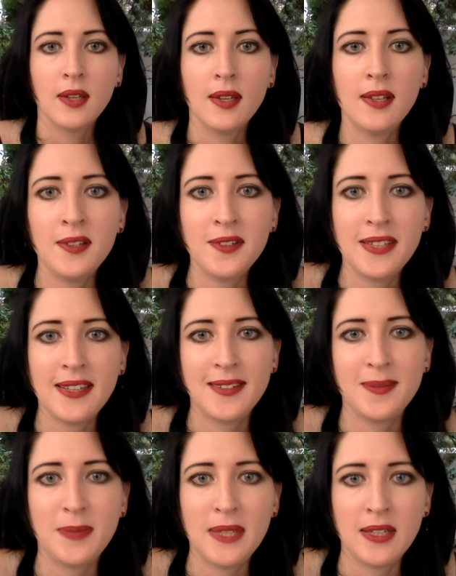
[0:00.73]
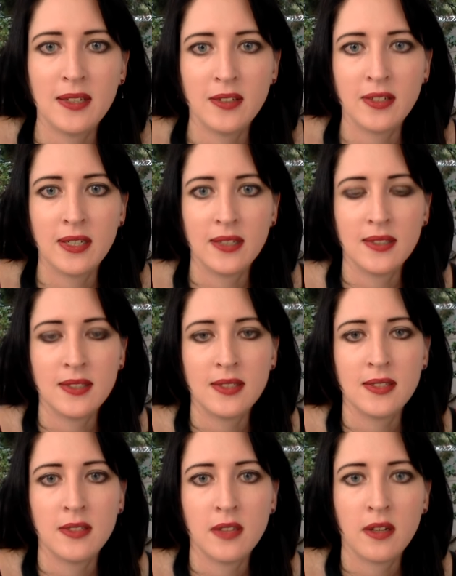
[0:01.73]
Hello again, Bleeding Critic. This
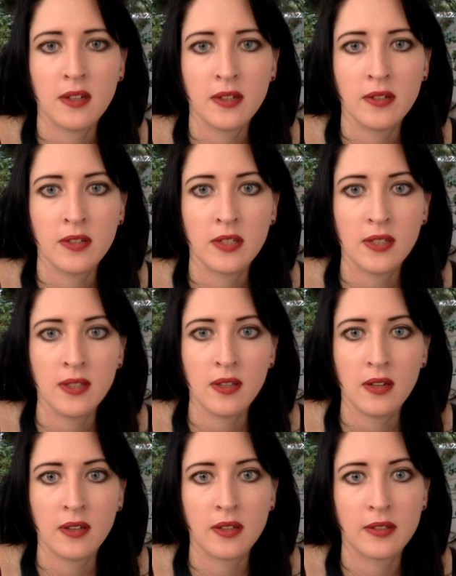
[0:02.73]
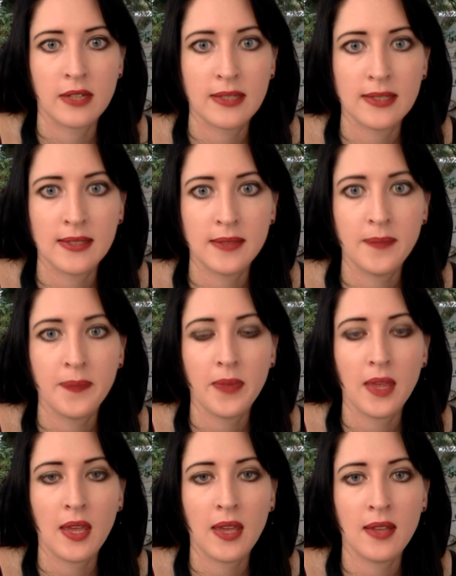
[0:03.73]
is Karen Runge, the horror writer,
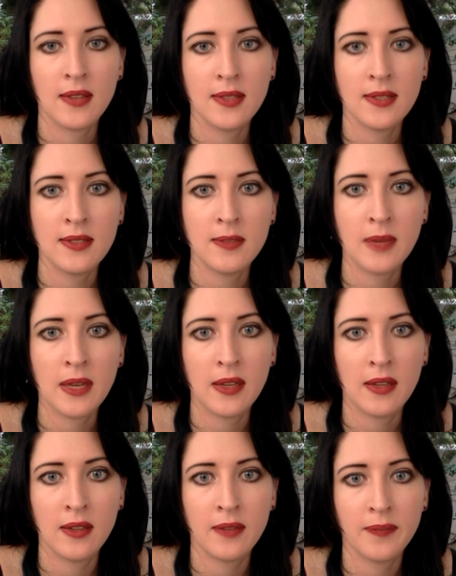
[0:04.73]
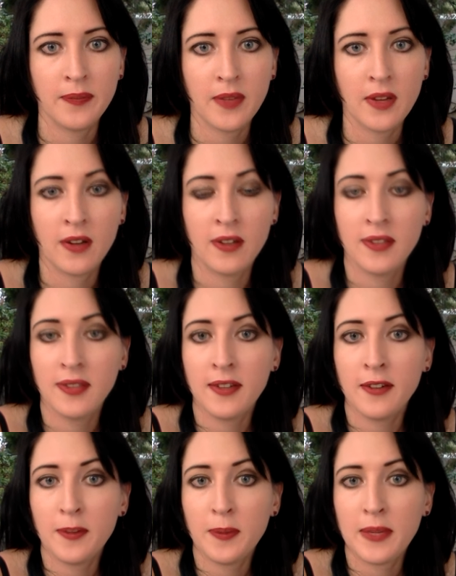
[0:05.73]
and this is my horror
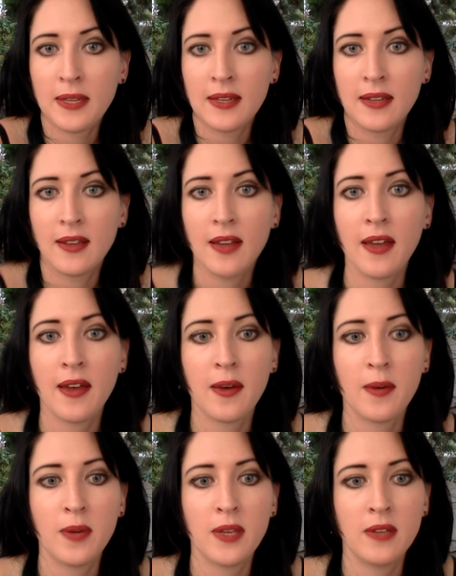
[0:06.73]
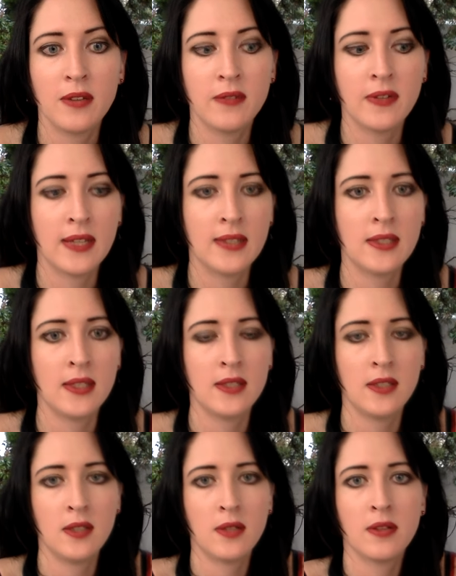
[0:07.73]
therapy, where you invited us
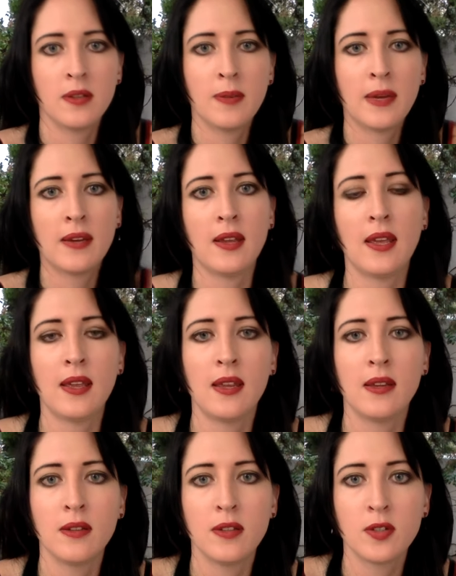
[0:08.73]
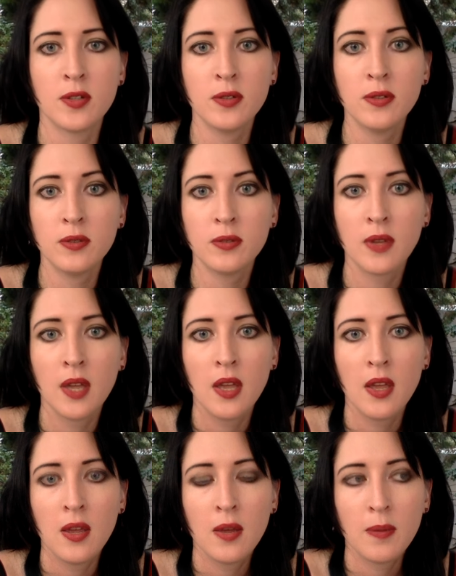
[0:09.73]
to talk about a true
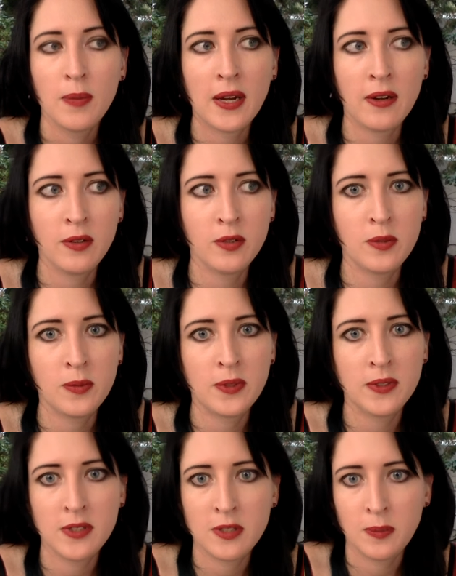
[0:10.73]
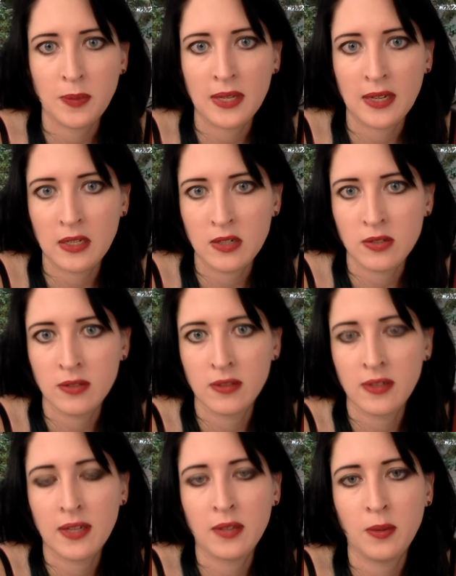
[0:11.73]
paranormal, supernatural,
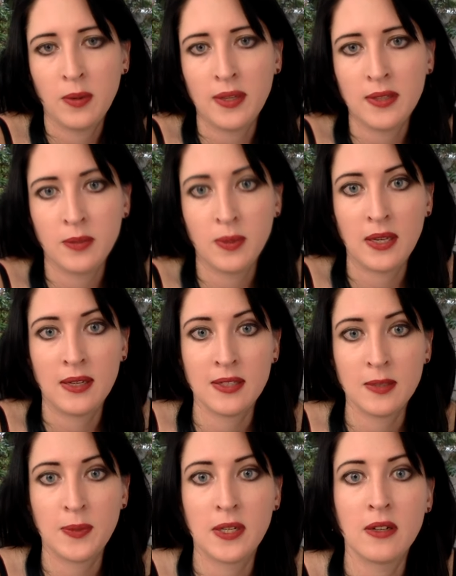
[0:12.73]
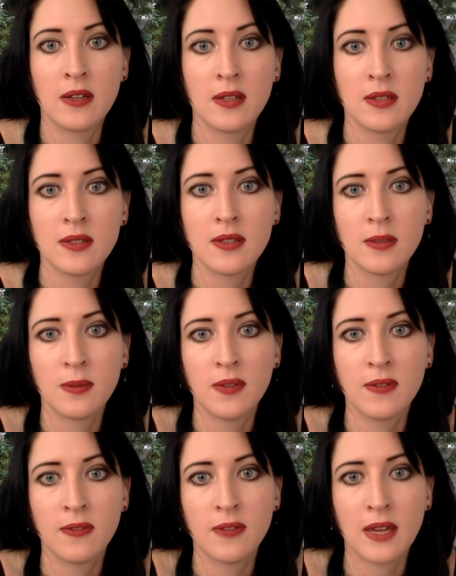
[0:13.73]
or otherwise weird experience that
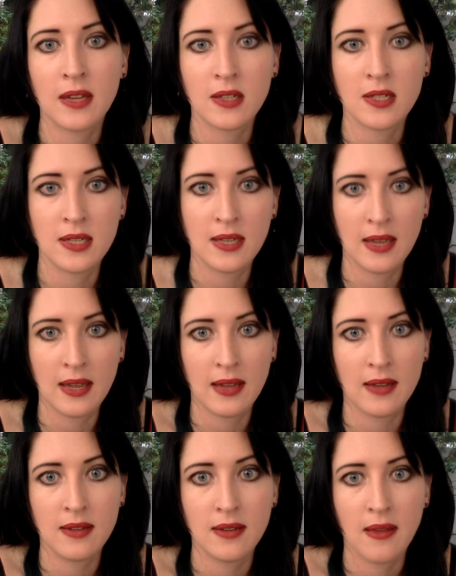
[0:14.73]
we've actually had.